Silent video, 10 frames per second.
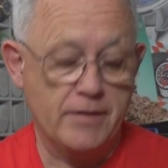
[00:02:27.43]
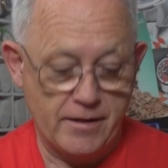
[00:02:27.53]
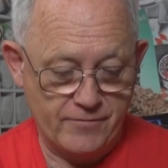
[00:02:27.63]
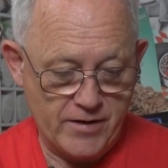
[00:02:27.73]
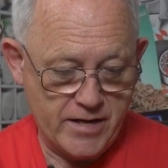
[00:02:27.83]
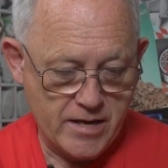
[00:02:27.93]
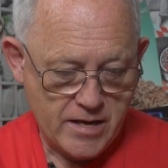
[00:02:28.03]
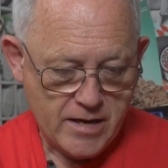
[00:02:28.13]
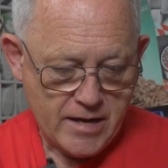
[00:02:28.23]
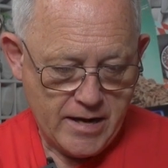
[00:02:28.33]
Lovely,
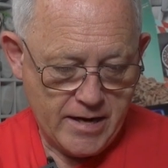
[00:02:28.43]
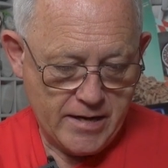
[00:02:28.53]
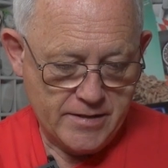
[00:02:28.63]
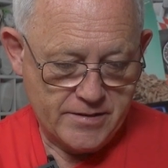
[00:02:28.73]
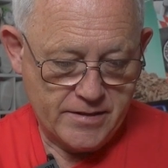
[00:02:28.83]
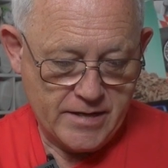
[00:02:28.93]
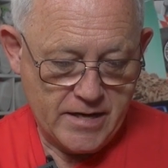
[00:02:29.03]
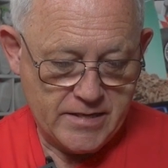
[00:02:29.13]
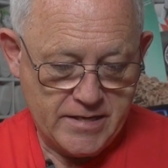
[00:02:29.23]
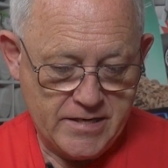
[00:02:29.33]
and
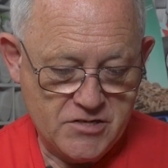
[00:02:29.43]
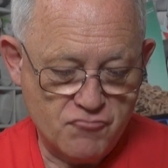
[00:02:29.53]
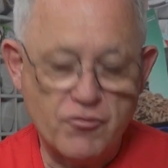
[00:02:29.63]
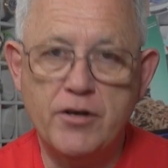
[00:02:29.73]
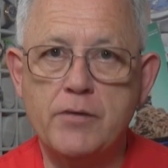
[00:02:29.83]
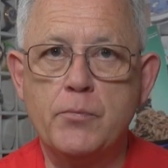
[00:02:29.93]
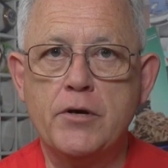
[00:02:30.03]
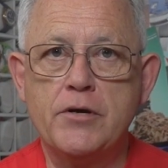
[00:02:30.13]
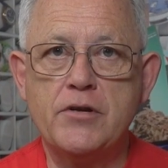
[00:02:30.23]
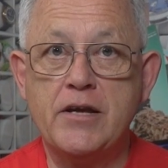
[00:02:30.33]
that is round
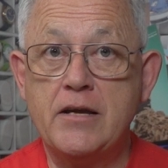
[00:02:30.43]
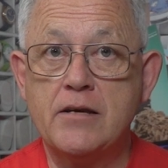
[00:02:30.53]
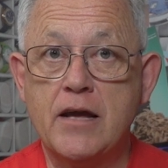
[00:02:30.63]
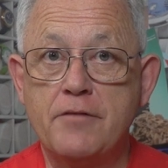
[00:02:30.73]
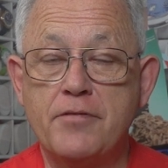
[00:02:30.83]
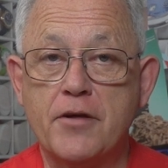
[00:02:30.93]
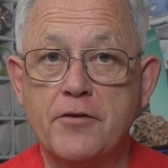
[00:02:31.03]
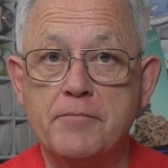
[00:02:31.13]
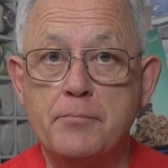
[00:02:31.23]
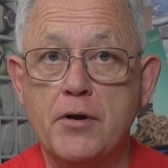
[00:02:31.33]
about
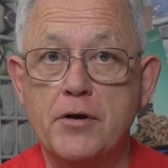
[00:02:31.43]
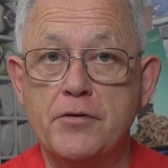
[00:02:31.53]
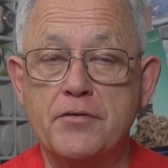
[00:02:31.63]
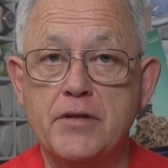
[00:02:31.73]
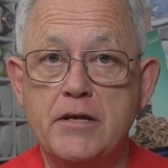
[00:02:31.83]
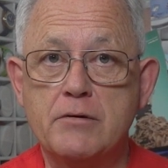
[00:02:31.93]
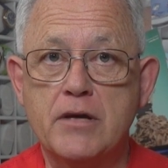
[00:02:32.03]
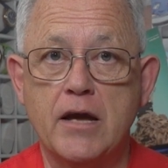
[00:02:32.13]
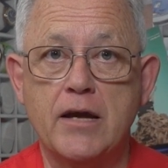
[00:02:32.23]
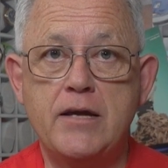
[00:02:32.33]
£8,500 in the
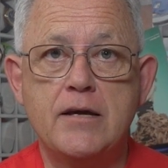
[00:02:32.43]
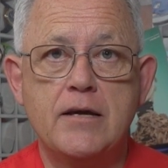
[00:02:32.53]
UK,